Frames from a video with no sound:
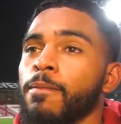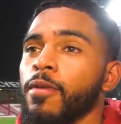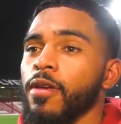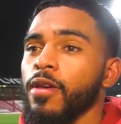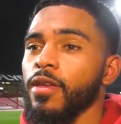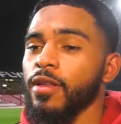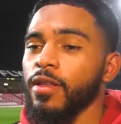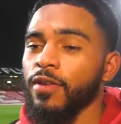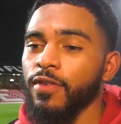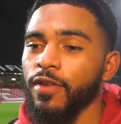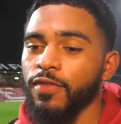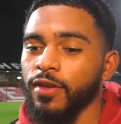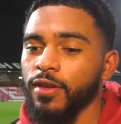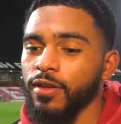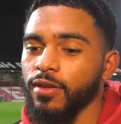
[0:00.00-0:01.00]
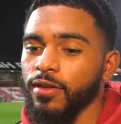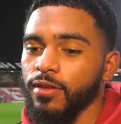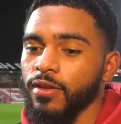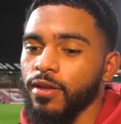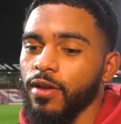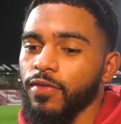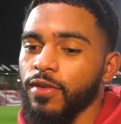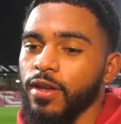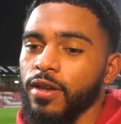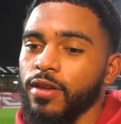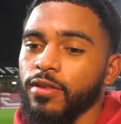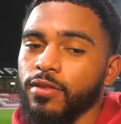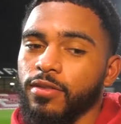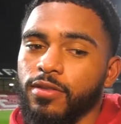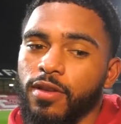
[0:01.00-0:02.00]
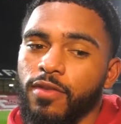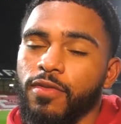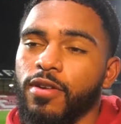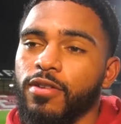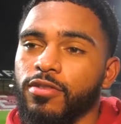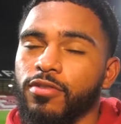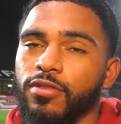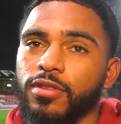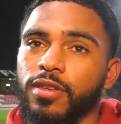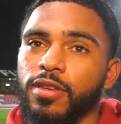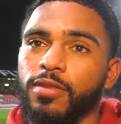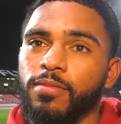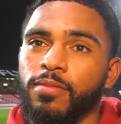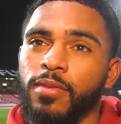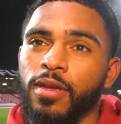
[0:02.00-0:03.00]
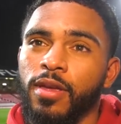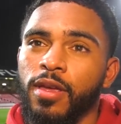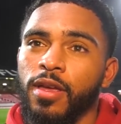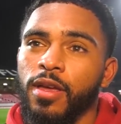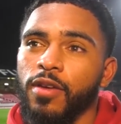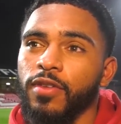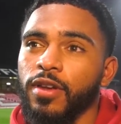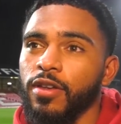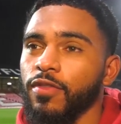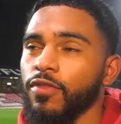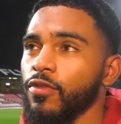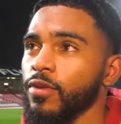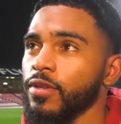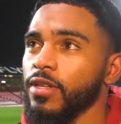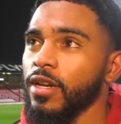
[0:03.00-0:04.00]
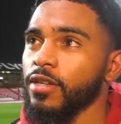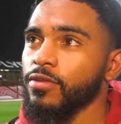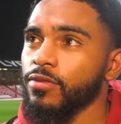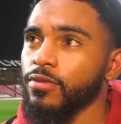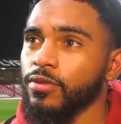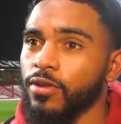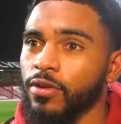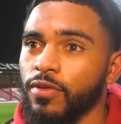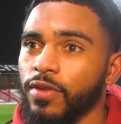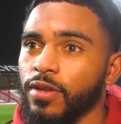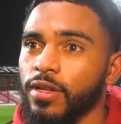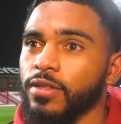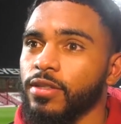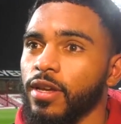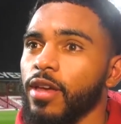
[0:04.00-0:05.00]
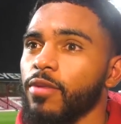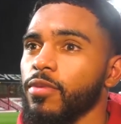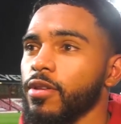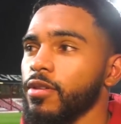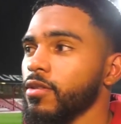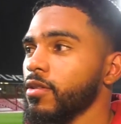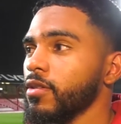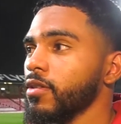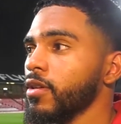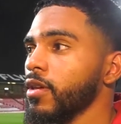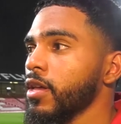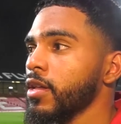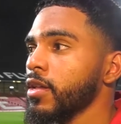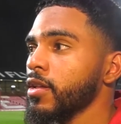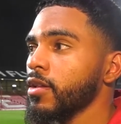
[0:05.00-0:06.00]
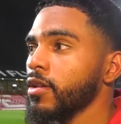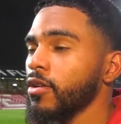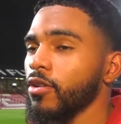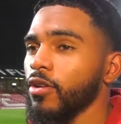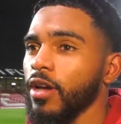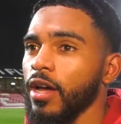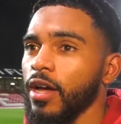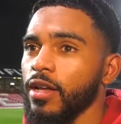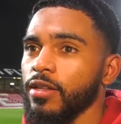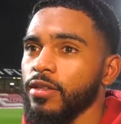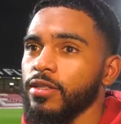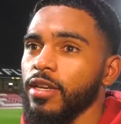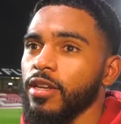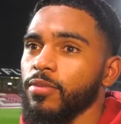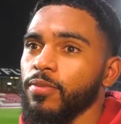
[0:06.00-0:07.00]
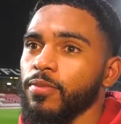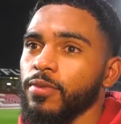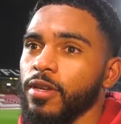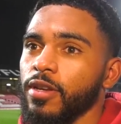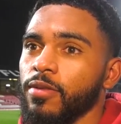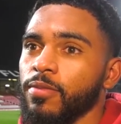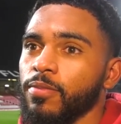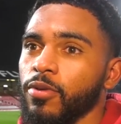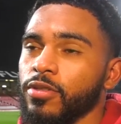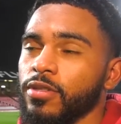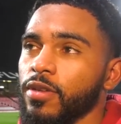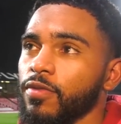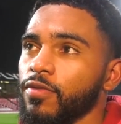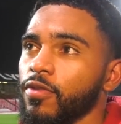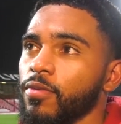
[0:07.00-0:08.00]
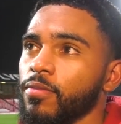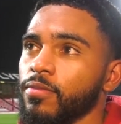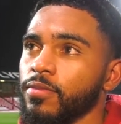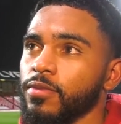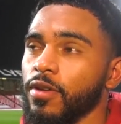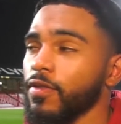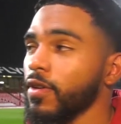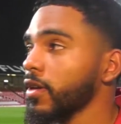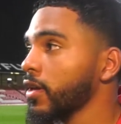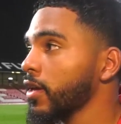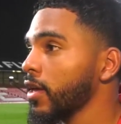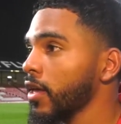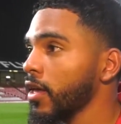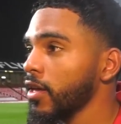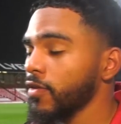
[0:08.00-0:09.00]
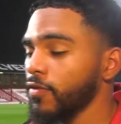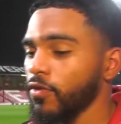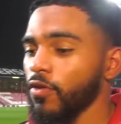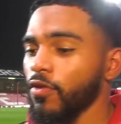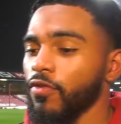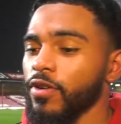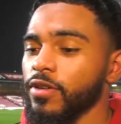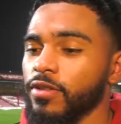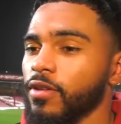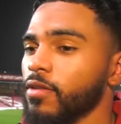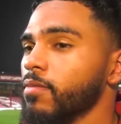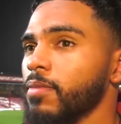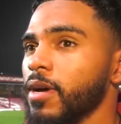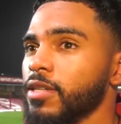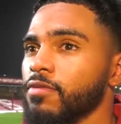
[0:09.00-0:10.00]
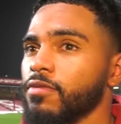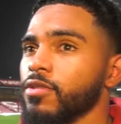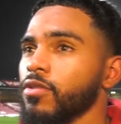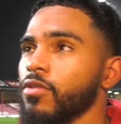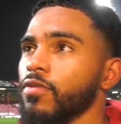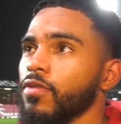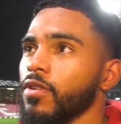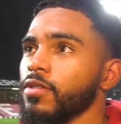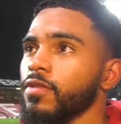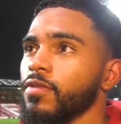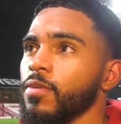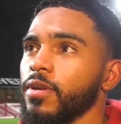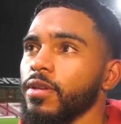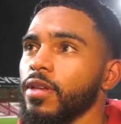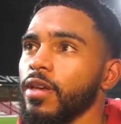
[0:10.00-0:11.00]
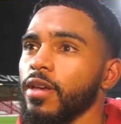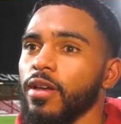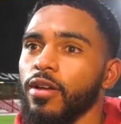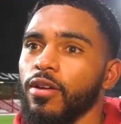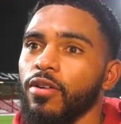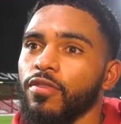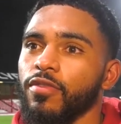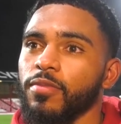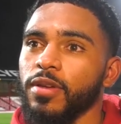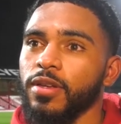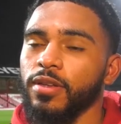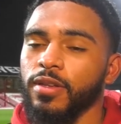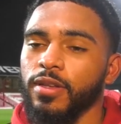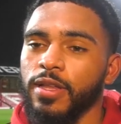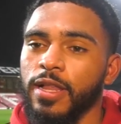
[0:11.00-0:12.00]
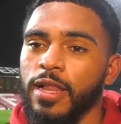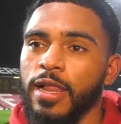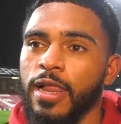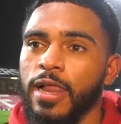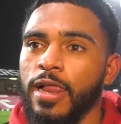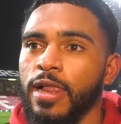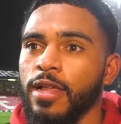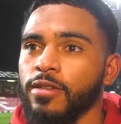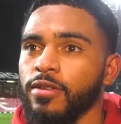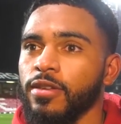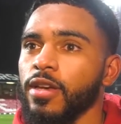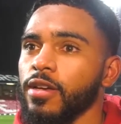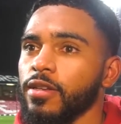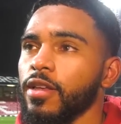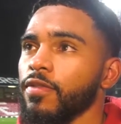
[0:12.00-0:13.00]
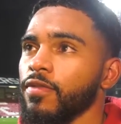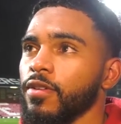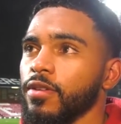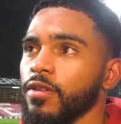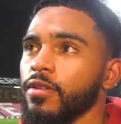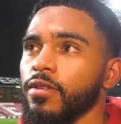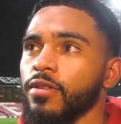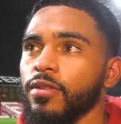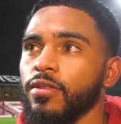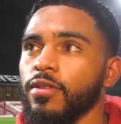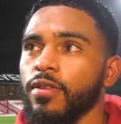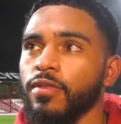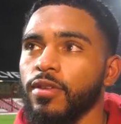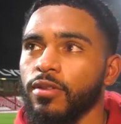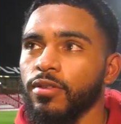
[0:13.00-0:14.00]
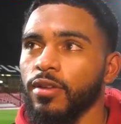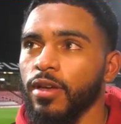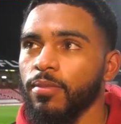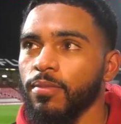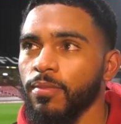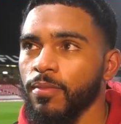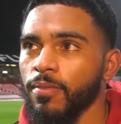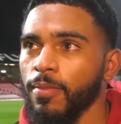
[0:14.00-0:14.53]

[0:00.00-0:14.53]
Yeah, definitely. I think they had a very strong team. I think they had a few internationals, so I think that's the game we need to look at and take the positives from. So I think 4-3 is a massive result for us. I think we could take a lot from it. So yeah, definitely a good game.